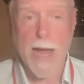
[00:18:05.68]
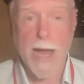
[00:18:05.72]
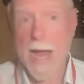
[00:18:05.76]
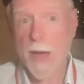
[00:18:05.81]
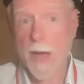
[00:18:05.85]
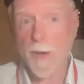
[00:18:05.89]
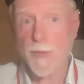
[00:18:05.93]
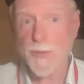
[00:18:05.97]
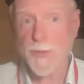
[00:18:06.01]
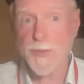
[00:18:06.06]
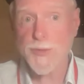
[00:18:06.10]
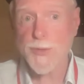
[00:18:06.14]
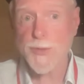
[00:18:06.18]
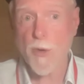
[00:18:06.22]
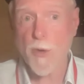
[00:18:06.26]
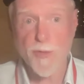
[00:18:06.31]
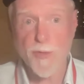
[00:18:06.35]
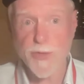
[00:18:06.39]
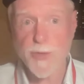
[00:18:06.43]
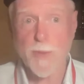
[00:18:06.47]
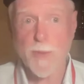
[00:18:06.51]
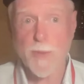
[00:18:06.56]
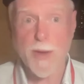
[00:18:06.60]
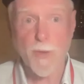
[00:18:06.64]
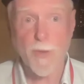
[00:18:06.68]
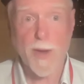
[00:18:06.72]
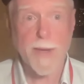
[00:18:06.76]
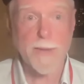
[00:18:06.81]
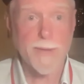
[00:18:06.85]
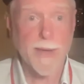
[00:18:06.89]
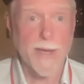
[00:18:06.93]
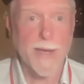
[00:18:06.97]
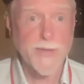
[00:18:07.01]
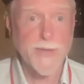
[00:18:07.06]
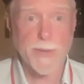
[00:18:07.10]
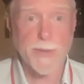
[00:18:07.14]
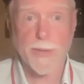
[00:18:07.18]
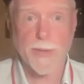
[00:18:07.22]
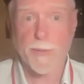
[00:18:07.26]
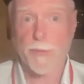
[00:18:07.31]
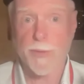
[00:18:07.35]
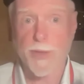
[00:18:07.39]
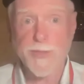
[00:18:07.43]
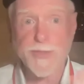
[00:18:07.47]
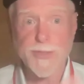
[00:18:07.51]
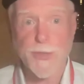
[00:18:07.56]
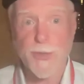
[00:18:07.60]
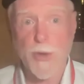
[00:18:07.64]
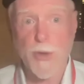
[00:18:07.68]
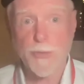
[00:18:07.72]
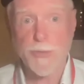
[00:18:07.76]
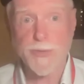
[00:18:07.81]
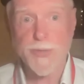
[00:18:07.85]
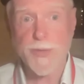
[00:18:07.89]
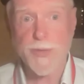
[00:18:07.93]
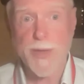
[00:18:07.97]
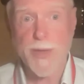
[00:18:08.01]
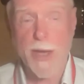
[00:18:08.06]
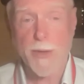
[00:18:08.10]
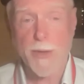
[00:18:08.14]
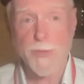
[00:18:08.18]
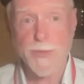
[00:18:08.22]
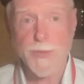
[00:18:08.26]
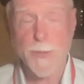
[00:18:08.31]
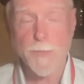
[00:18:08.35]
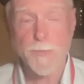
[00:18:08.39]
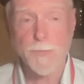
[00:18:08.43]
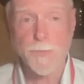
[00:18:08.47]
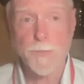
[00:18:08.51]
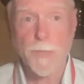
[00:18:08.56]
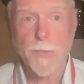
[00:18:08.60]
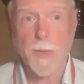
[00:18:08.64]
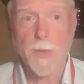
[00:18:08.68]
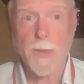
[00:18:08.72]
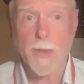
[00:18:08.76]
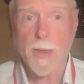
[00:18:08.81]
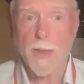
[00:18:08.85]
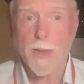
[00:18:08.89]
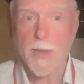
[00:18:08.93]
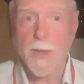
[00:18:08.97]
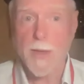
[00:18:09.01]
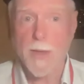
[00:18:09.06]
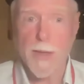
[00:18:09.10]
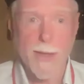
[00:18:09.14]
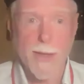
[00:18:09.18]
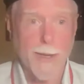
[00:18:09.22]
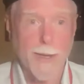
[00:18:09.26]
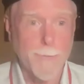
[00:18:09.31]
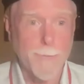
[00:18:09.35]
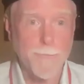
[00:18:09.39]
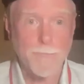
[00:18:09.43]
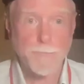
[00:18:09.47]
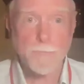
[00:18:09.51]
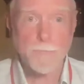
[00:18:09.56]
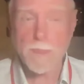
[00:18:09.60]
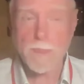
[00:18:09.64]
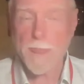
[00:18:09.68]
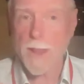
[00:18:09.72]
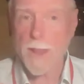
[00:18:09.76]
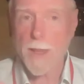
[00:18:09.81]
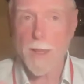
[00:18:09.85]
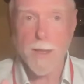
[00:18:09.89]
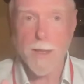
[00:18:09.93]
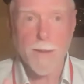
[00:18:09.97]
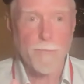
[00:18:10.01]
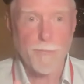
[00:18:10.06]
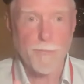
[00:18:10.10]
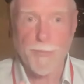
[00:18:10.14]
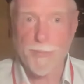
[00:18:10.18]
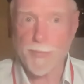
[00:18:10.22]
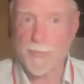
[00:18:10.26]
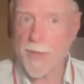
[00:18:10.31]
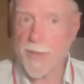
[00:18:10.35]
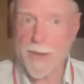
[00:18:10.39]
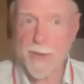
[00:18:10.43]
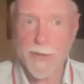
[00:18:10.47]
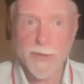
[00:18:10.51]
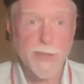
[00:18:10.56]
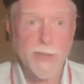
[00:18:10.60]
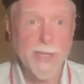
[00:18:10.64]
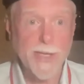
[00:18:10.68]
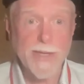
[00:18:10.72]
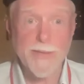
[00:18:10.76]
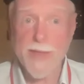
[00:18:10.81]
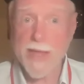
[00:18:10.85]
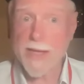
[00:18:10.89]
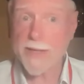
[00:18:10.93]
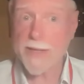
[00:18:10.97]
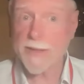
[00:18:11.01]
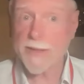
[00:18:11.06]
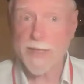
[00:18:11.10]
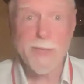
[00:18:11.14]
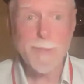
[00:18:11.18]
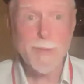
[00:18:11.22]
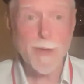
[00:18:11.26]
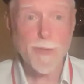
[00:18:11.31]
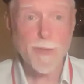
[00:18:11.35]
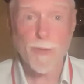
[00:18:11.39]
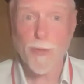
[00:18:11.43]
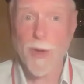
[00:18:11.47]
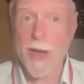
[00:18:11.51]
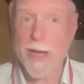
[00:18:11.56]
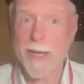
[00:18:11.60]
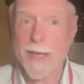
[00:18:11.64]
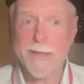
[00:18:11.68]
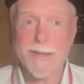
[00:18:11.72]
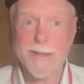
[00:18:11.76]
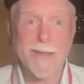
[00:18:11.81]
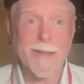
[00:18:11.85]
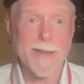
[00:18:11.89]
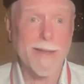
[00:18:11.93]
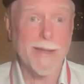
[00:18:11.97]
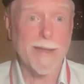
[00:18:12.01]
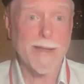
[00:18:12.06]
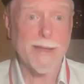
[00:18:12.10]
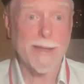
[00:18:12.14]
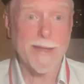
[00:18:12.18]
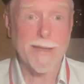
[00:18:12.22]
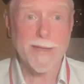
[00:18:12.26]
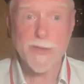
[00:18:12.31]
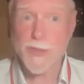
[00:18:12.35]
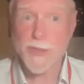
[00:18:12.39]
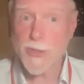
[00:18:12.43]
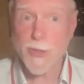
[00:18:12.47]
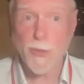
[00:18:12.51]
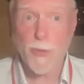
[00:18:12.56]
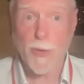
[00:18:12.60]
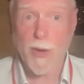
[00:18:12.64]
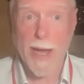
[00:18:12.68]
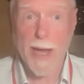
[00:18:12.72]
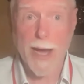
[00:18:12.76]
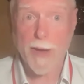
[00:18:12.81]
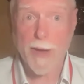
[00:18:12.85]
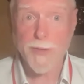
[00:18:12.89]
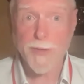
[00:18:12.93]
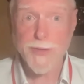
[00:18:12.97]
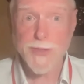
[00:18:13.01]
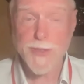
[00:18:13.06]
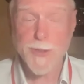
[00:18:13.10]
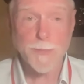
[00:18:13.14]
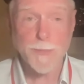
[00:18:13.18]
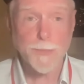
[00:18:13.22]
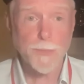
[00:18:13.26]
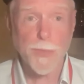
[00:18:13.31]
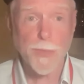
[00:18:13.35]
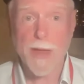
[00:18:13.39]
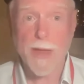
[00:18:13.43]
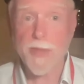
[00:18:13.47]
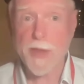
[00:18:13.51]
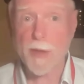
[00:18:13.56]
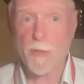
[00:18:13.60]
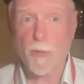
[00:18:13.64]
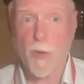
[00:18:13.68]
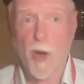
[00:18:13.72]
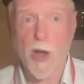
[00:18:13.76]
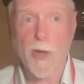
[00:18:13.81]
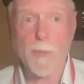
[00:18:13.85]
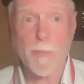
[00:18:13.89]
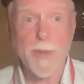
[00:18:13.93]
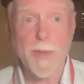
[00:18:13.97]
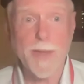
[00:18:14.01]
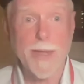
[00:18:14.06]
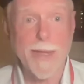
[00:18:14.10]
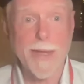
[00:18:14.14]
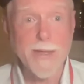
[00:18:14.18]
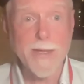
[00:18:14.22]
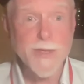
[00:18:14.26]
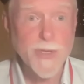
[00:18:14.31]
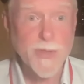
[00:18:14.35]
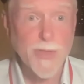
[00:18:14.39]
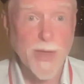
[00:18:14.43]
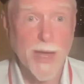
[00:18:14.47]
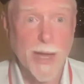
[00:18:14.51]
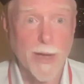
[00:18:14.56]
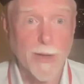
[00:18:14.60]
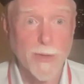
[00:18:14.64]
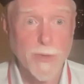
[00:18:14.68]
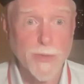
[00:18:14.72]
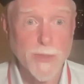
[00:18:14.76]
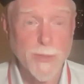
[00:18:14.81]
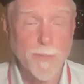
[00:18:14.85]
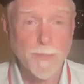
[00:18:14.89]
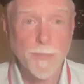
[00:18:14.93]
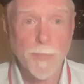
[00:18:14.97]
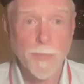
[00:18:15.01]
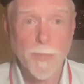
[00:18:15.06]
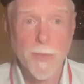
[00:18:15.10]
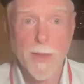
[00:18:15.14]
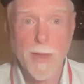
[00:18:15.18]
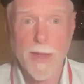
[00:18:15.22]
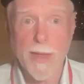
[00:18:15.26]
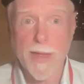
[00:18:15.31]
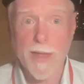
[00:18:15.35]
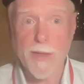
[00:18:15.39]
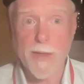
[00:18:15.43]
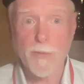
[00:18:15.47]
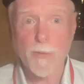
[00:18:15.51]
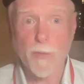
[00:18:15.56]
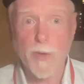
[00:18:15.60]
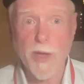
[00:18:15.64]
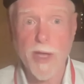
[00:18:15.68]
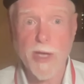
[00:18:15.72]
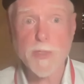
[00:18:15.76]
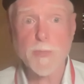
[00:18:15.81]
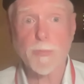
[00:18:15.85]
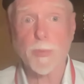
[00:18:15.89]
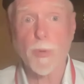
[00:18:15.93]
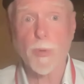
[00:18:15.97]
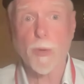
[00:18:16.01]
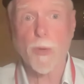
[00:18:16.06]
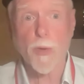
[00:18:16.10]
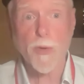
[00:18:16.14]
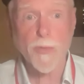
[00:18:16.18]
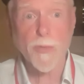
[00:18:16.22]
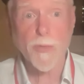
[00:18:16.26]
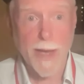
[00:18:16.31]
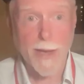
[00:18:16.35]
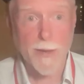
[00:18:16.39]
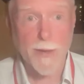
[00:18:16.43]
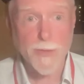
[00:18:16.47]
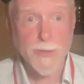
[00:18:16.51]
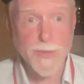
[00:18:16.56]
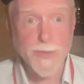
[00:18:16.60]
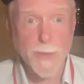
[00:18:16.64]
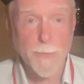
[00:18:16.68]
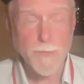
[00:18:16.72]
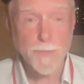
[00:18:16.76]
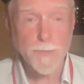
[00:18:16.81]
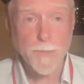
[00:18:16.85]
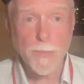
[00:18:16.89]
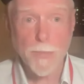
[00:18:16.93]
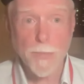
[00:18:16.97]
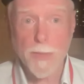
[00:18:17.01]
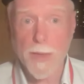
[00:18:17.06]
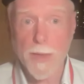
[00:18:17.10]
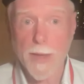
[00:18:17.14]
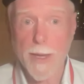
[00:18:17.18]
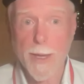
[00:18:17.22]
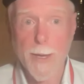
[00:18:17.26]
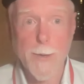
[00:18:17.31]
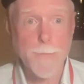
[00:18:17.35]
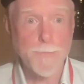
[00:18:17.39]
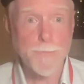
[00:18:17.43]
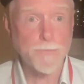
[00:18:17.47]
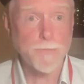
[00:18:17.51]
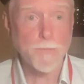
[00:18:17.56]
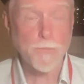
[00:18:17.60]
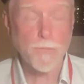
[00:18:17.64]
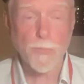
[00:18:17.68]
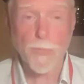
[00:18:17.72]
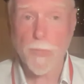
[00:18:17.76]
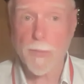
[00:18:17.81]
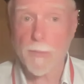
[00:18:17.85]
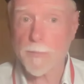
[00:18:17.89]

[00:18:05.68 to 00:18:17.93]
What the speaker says: house over to my right." I said, "Well, let's go to the house." And they lead me right into a house, and they walk me into the house, and we explore the house, and